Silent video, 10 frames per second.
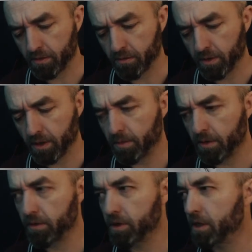weird about
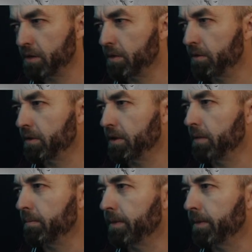sharing my real name.